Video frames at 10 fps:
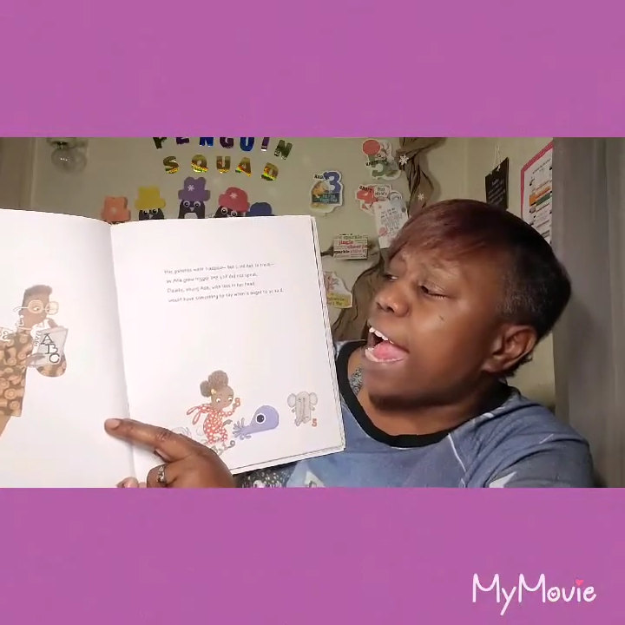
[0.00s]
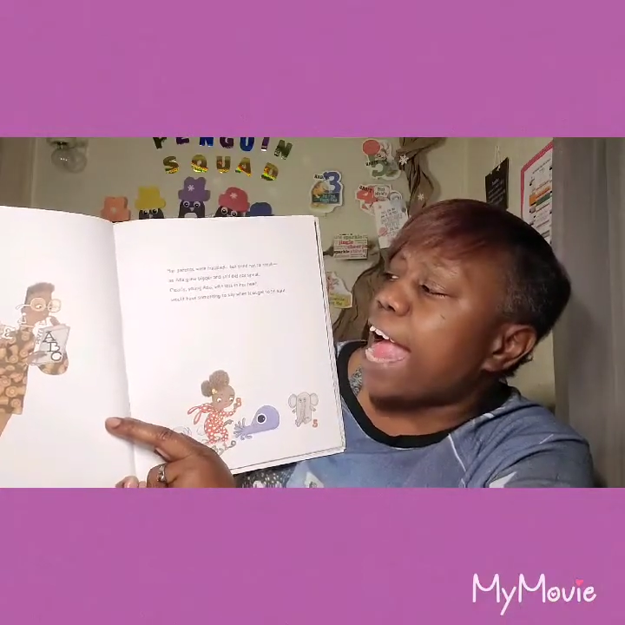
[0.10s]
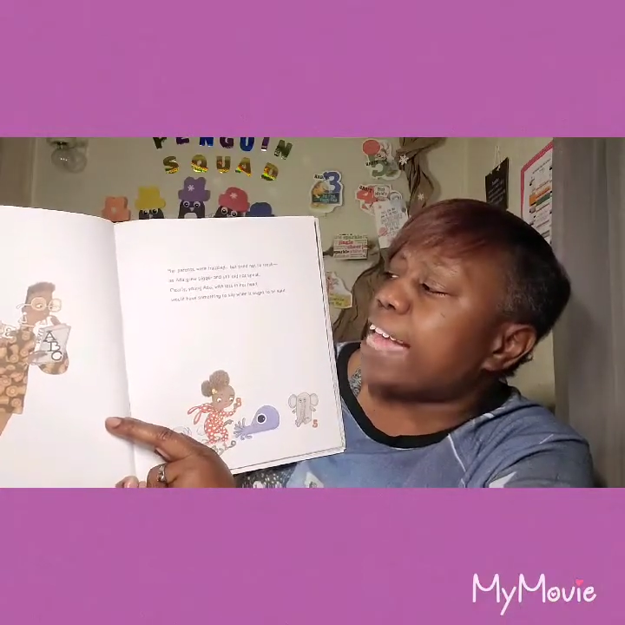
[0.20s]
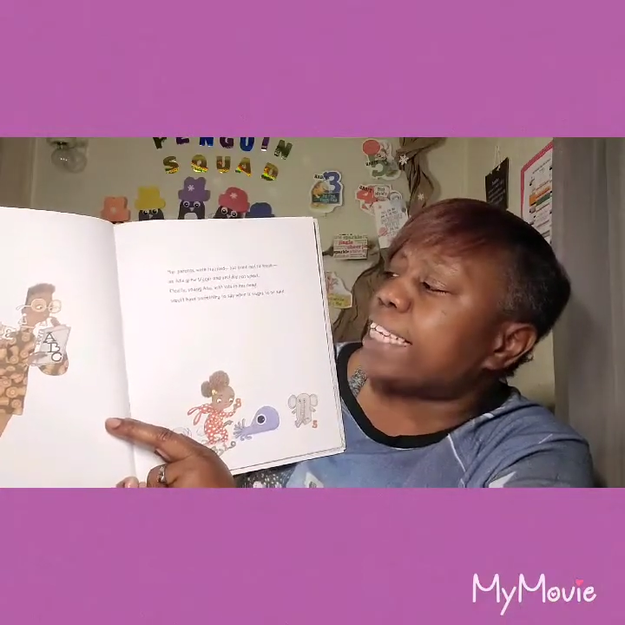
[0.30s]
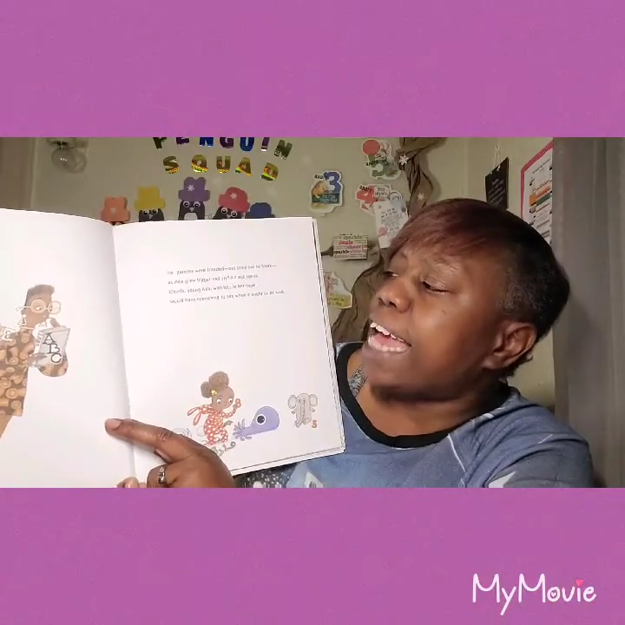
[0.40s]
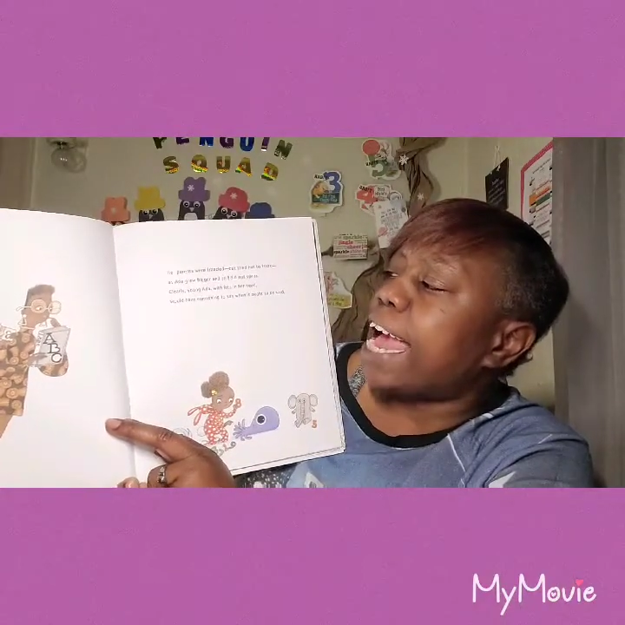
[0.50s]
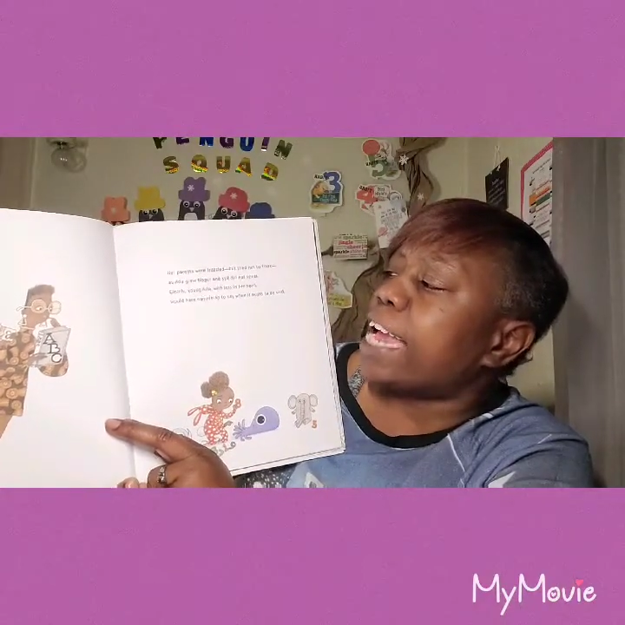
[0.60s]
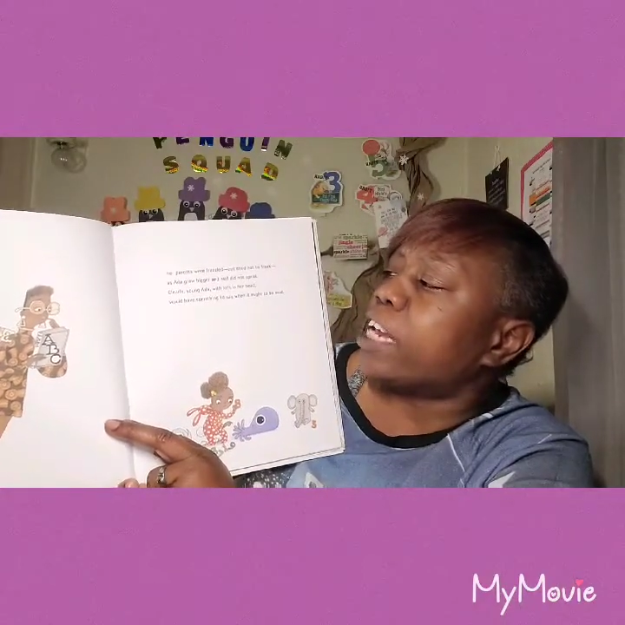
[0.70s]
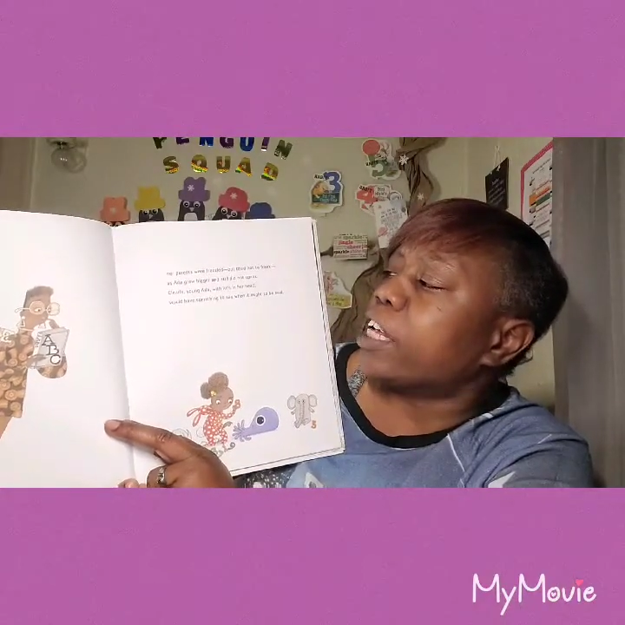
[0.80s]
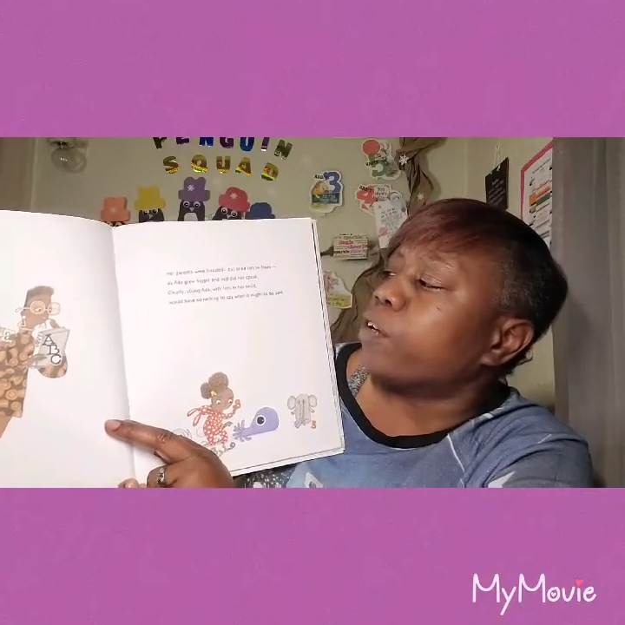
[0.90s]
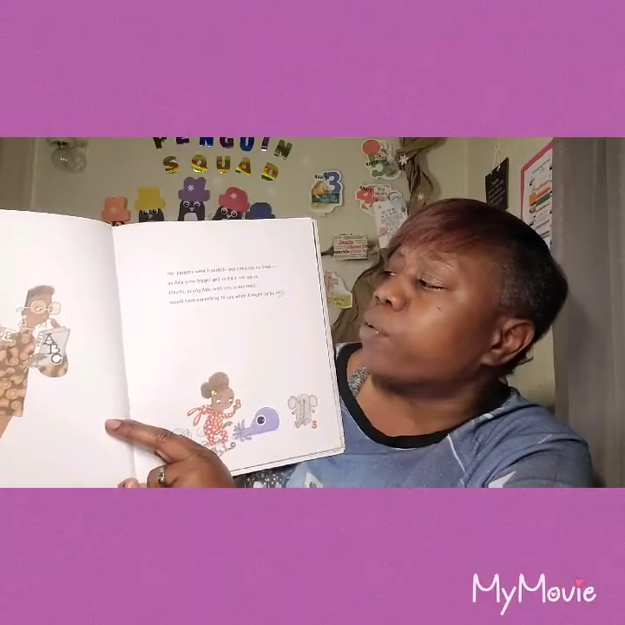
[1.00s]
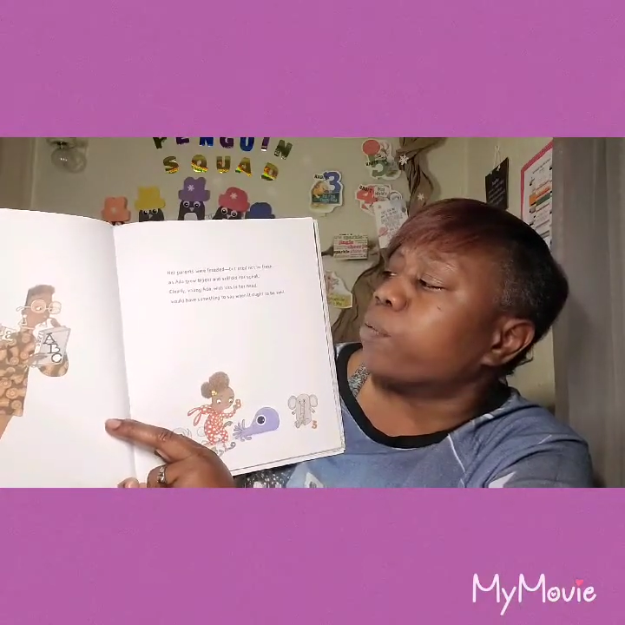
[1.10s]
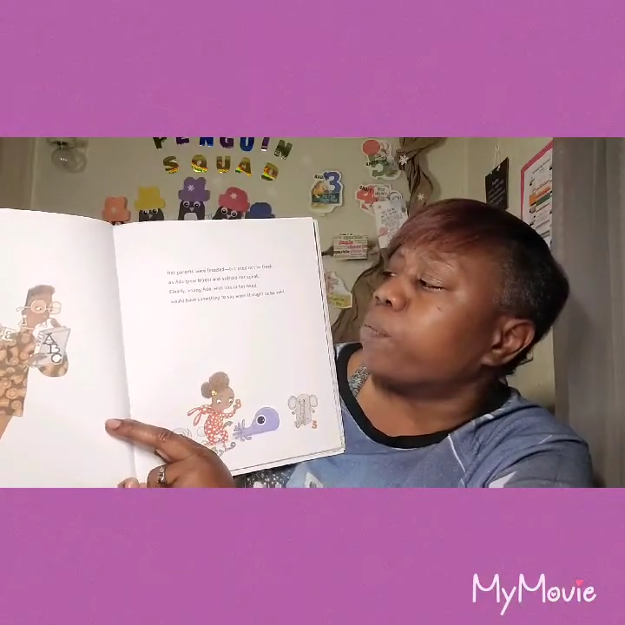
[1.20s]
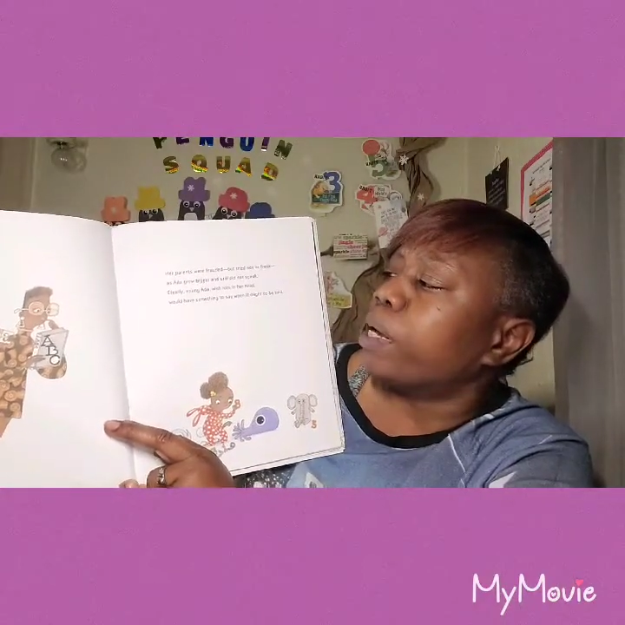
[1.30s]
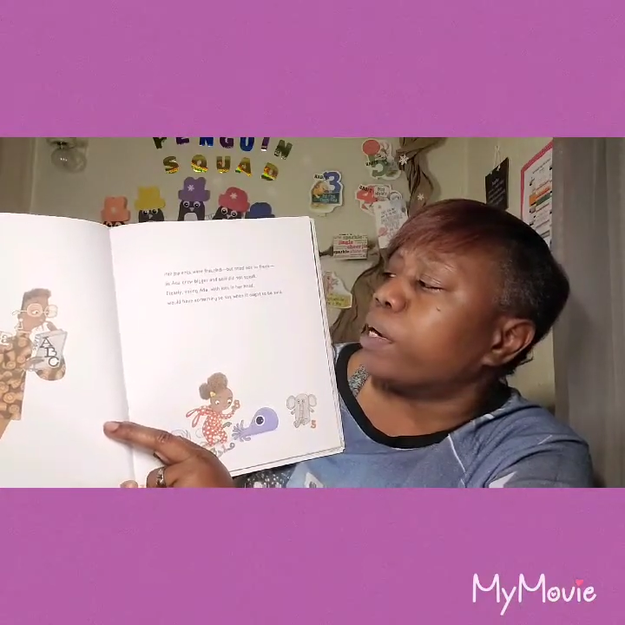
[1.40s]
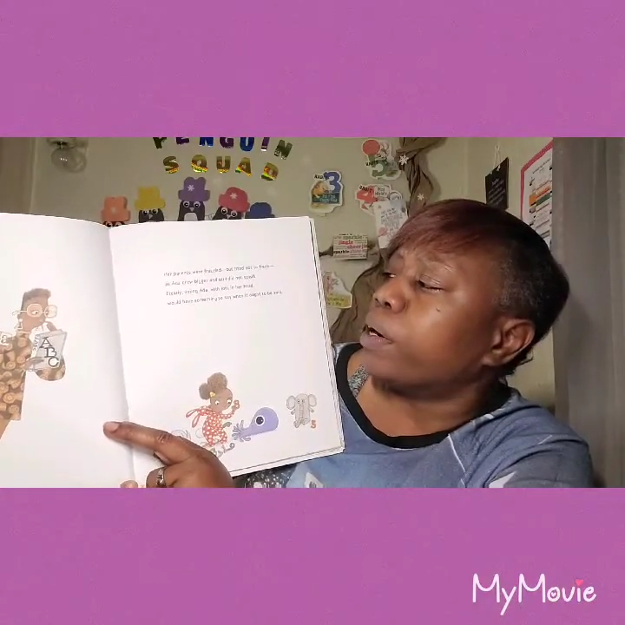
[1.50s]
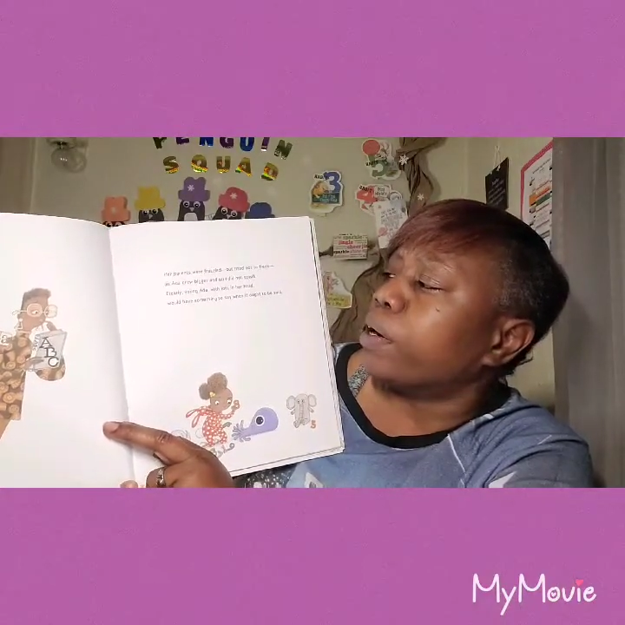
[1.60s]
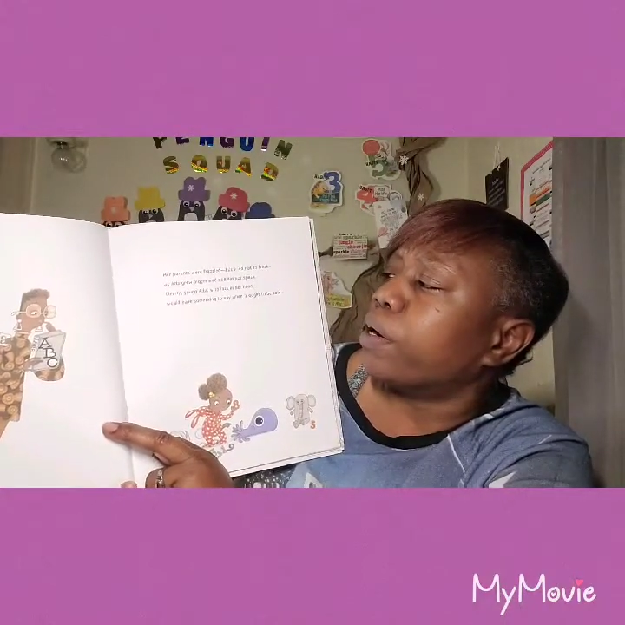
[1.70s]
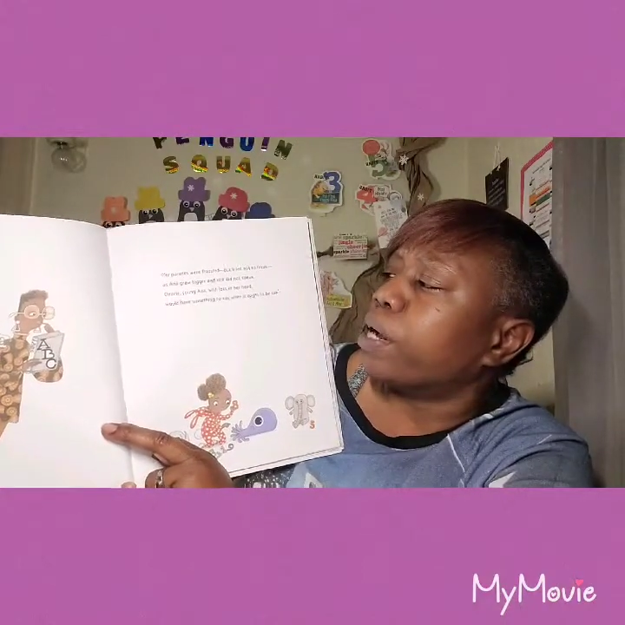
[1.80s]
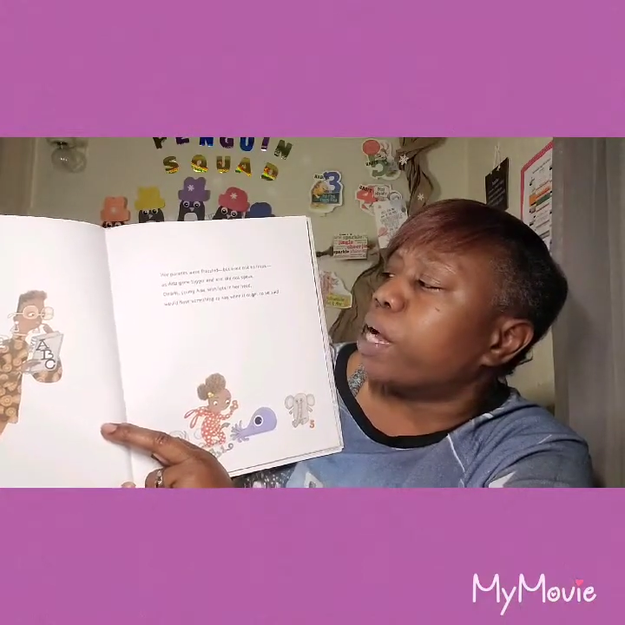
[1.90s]
as Ada grew
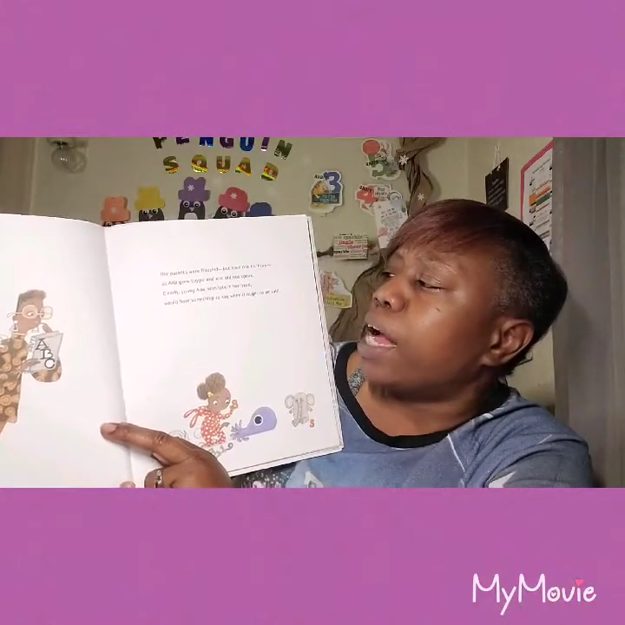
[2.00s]
bigger